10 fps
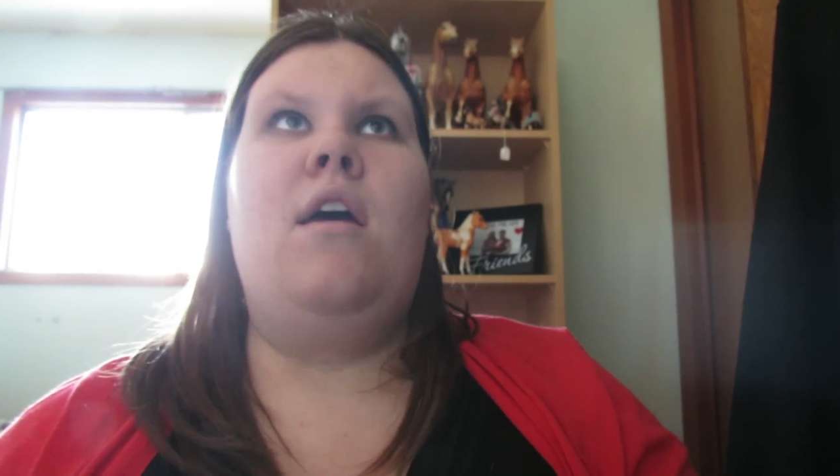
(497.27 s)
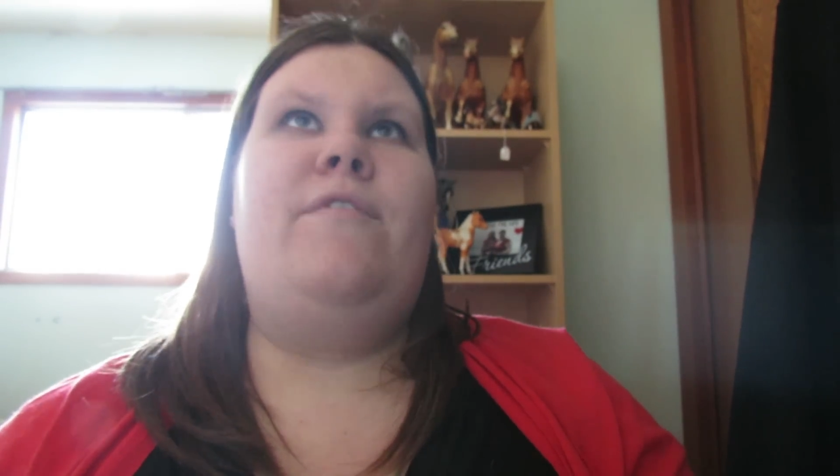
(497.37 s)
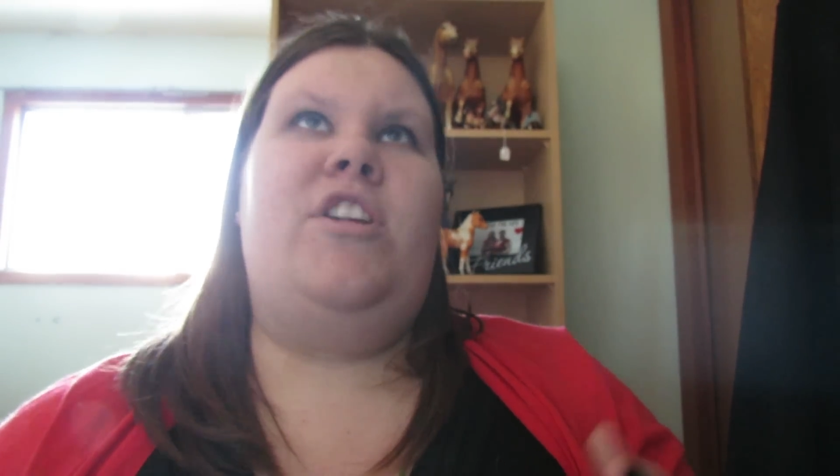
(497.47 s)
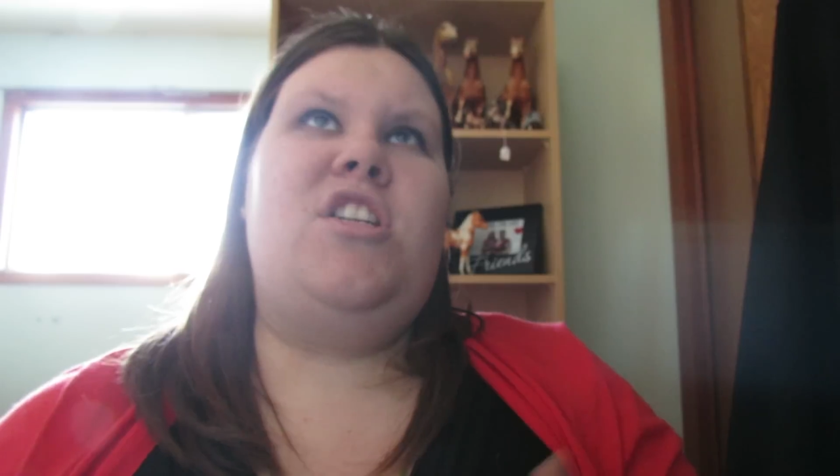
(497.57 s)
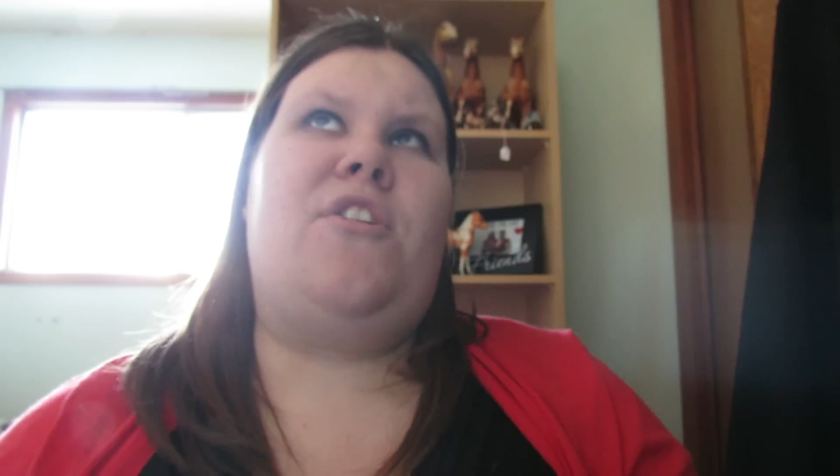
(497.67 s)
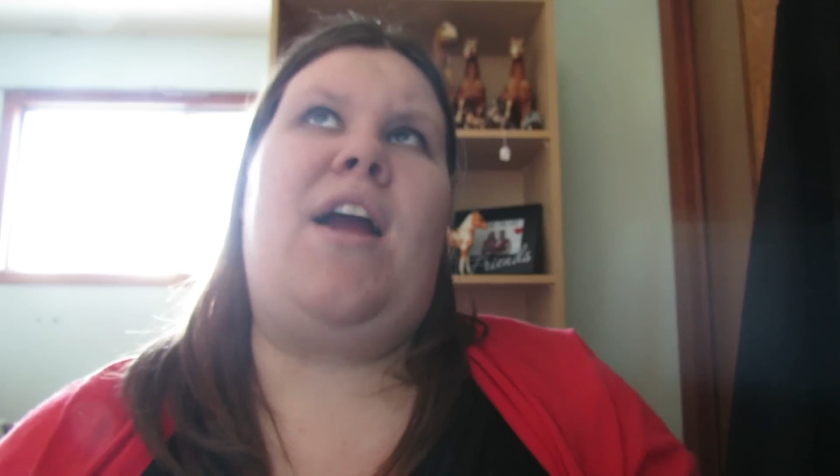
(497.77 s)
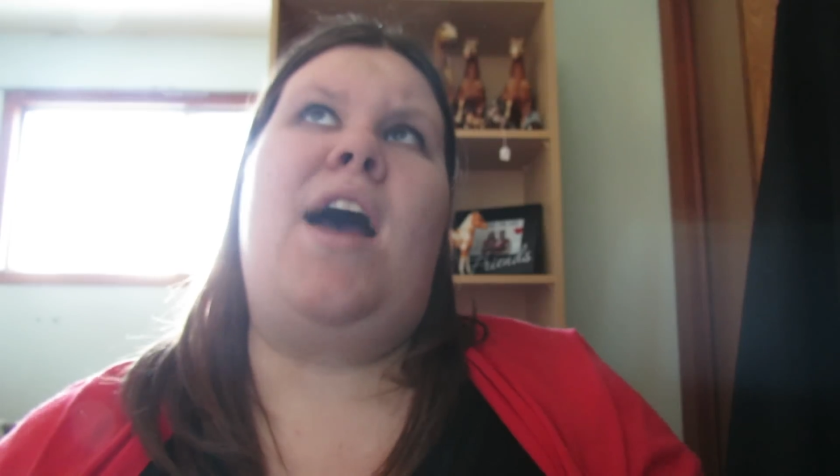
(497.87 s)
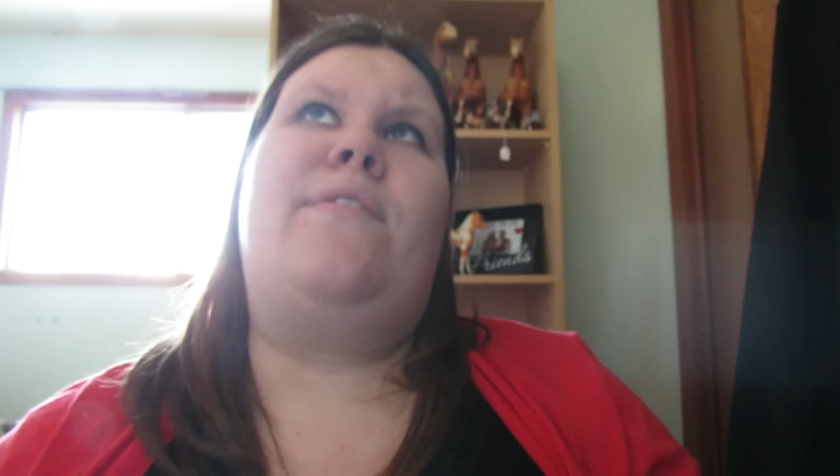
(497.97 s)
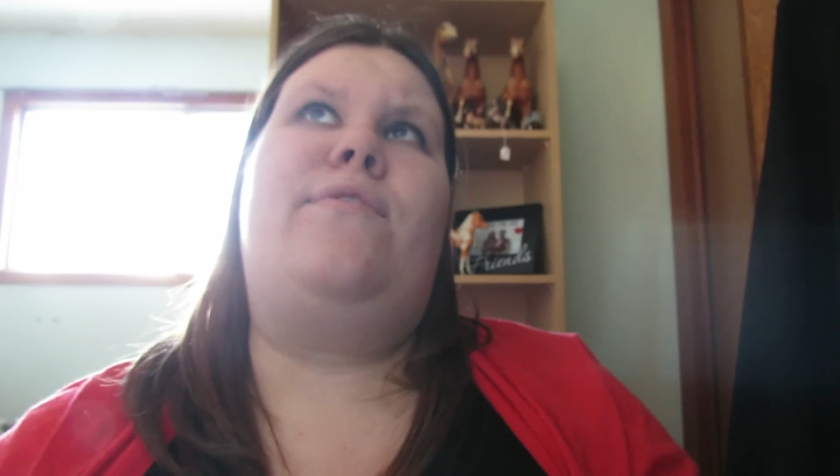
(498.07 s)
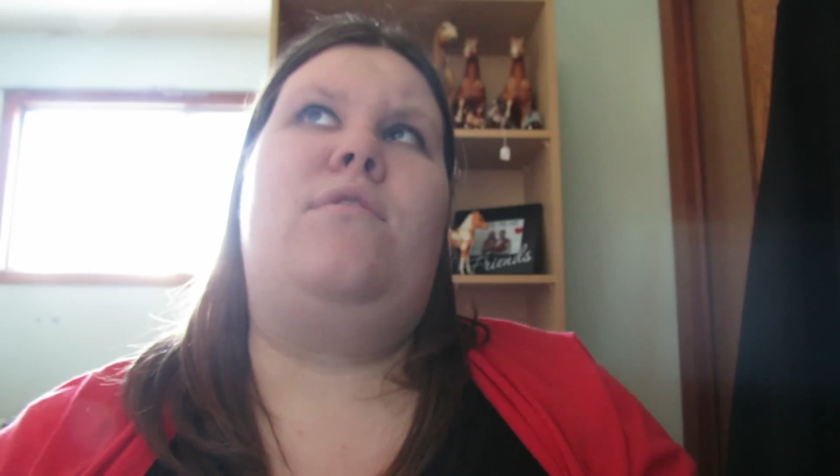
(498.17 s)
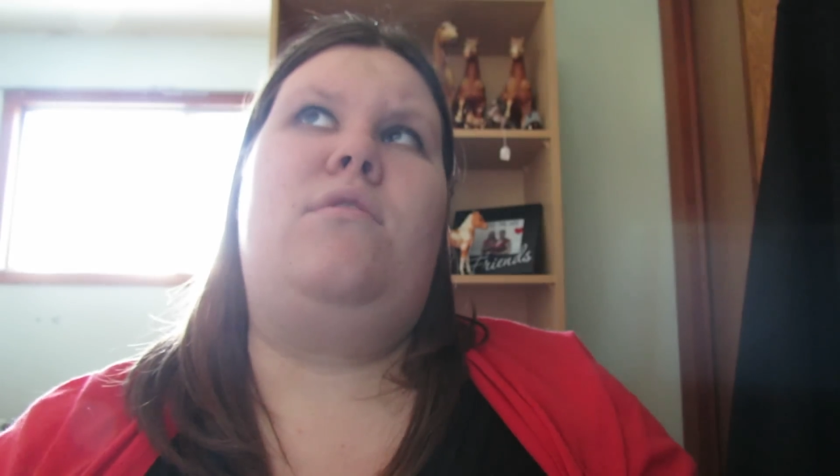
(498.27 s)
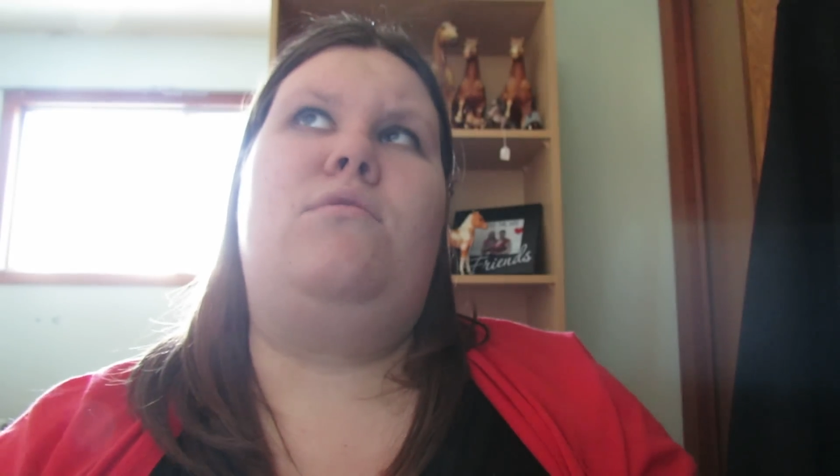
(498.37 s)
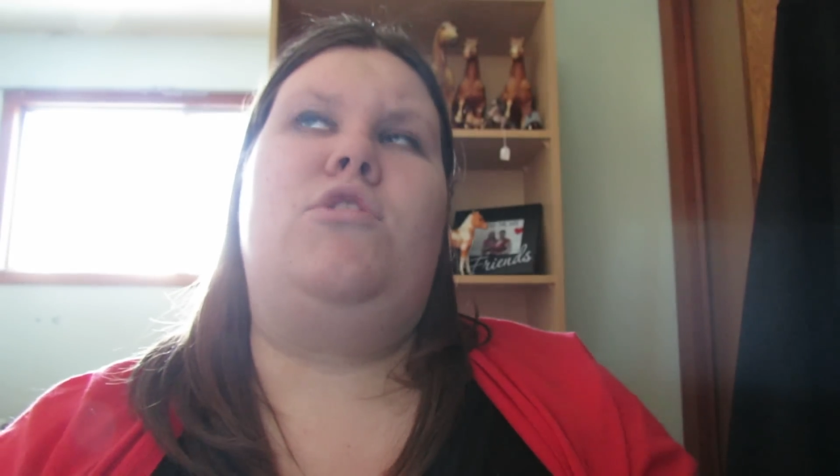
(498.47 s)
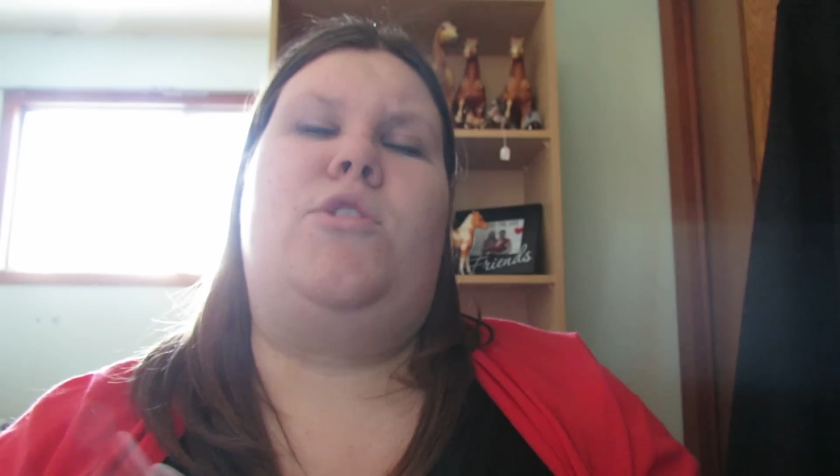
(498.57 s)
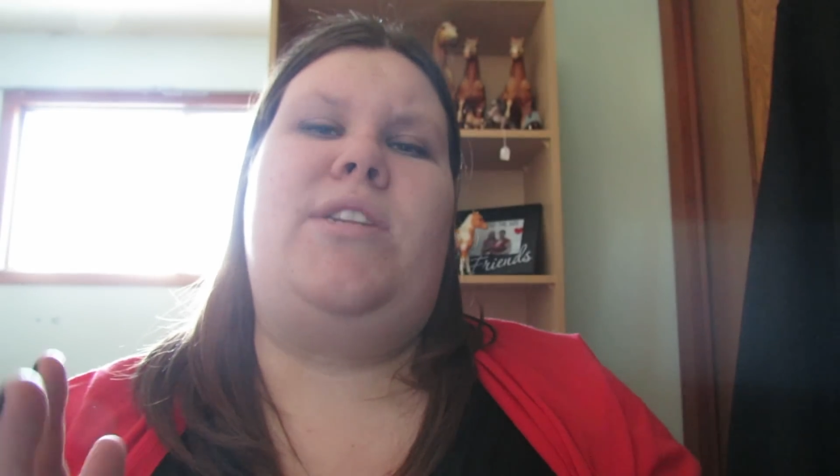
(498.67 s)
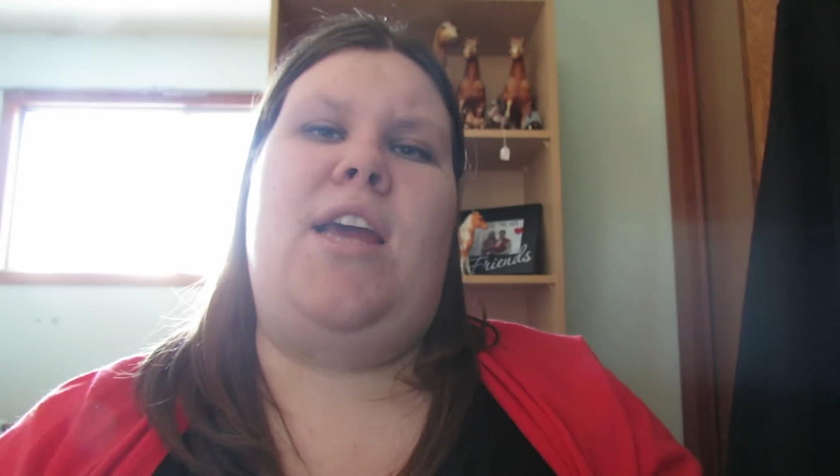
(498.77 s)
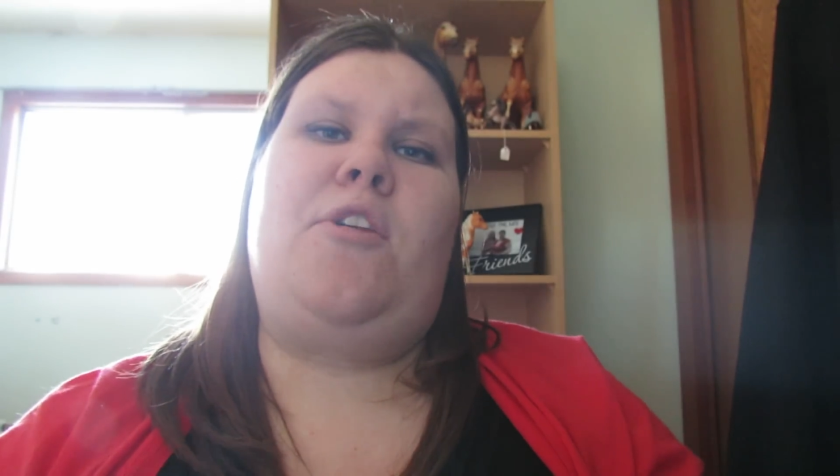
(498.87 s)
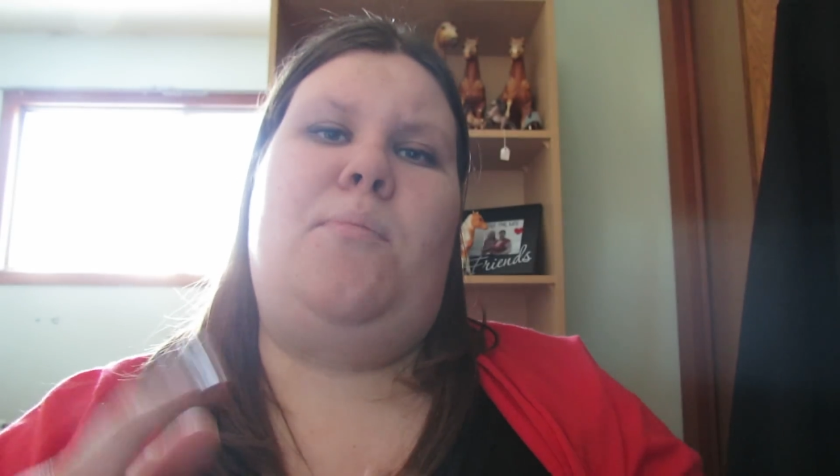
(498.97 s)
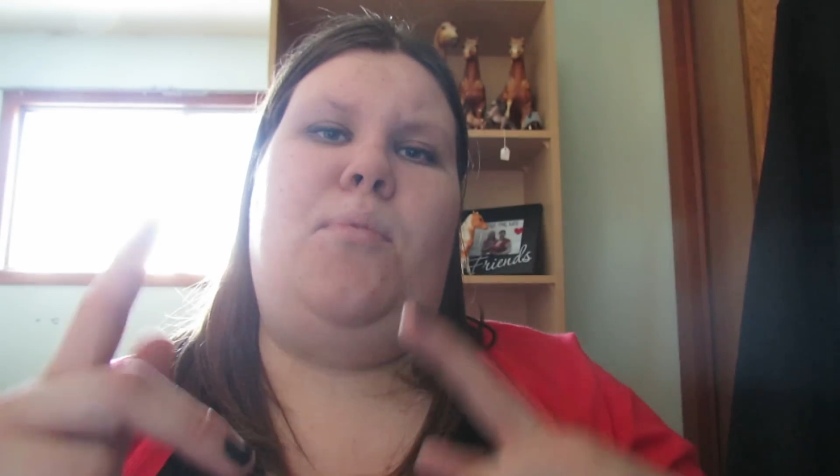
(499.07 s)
Finish the other half, sew it together,